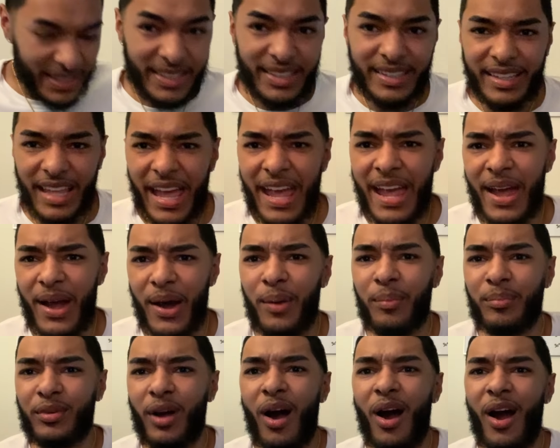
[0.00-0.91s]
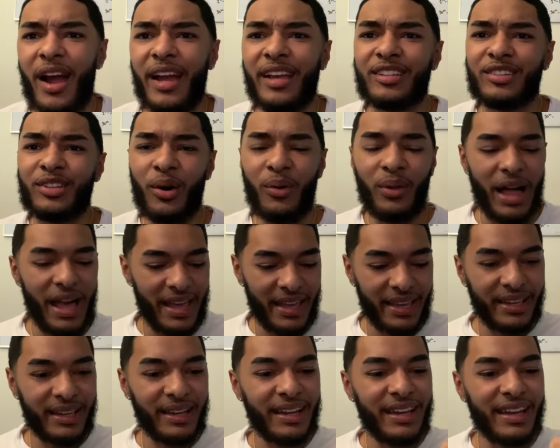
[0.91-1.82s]
Damn, all right, so
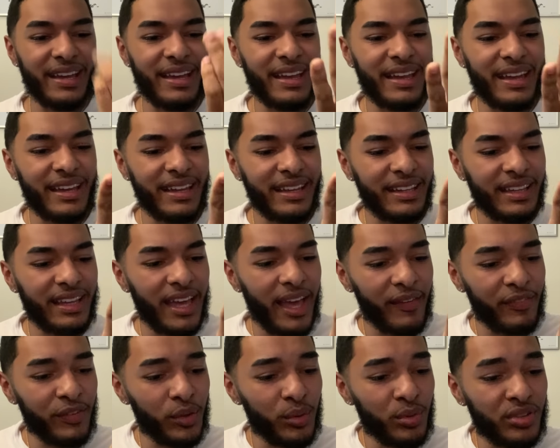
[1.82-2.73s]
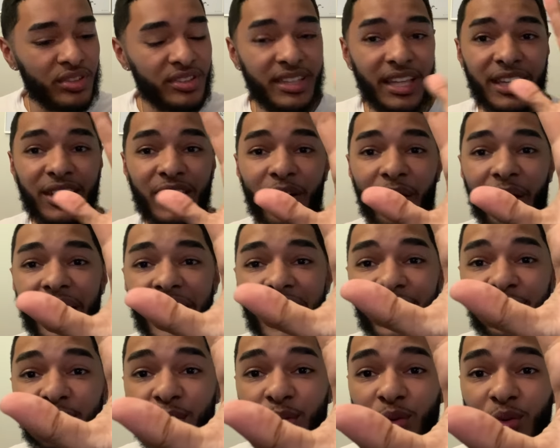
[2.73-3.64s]
like, if you stick your
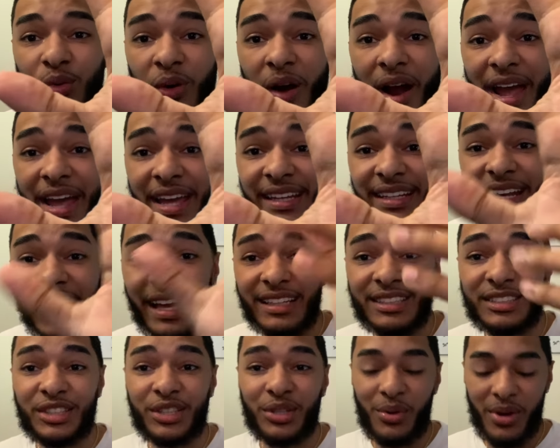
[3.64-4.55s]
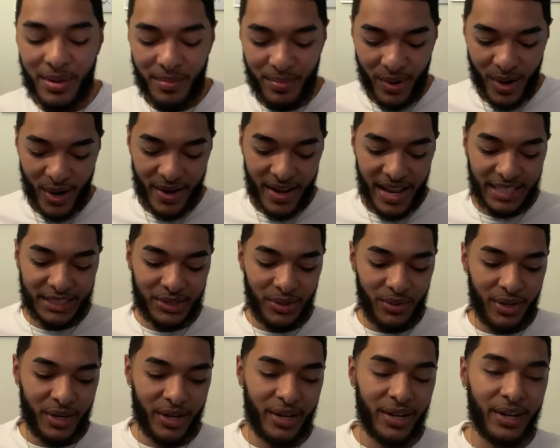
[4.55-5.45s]
hand right next to it, bro, that
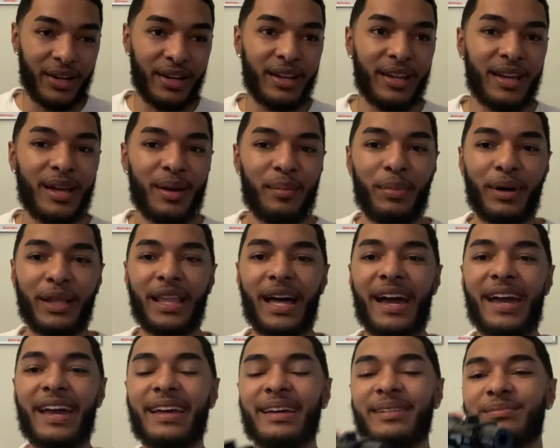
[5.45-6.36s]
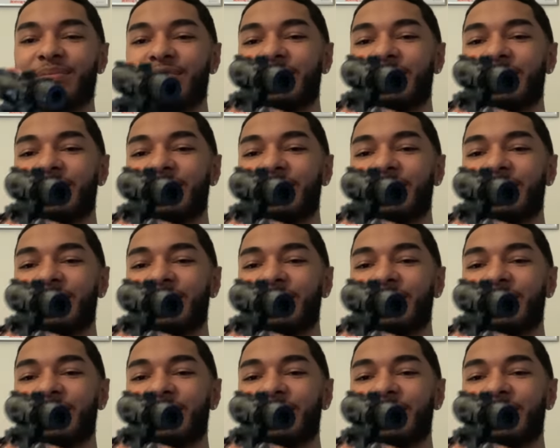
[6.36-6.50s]
don't hurt. But like,